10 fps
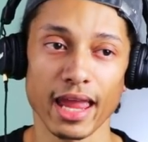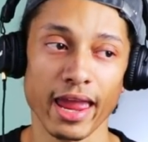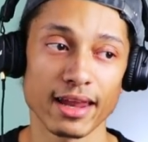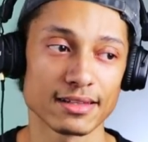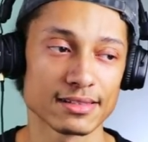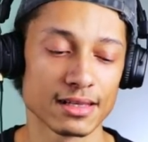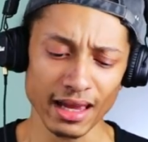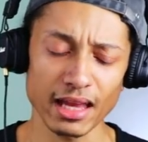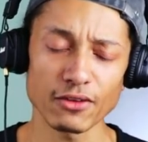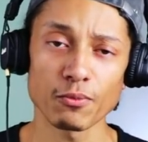it's
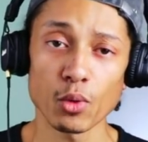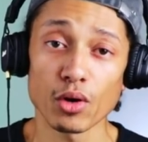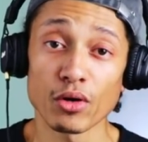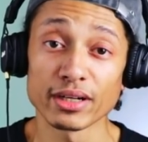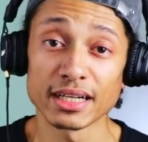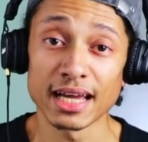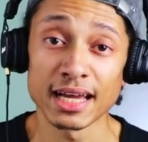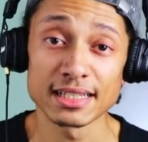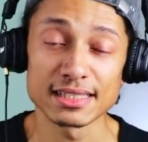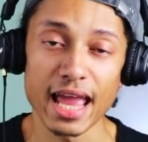kind of more
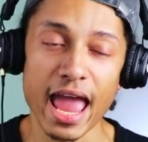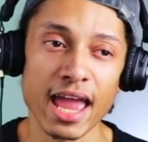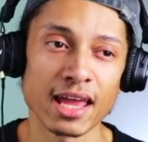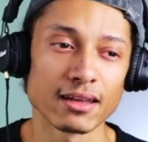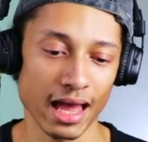organized and